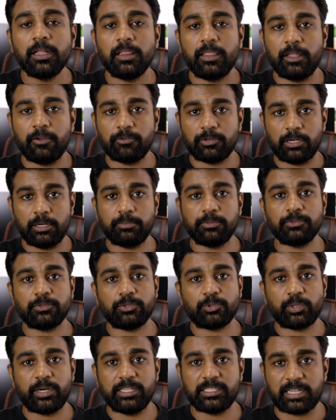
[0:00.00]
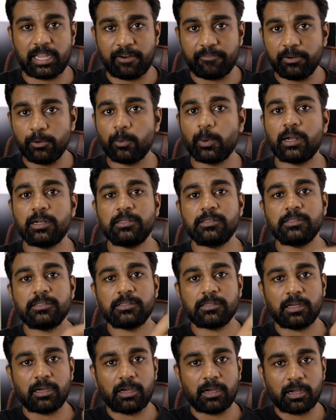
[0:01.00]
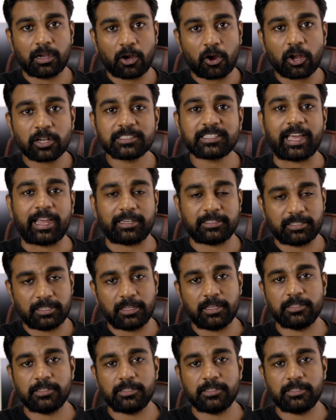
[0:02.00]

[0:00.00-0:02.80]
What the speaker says: They were able to trace everyone's contact.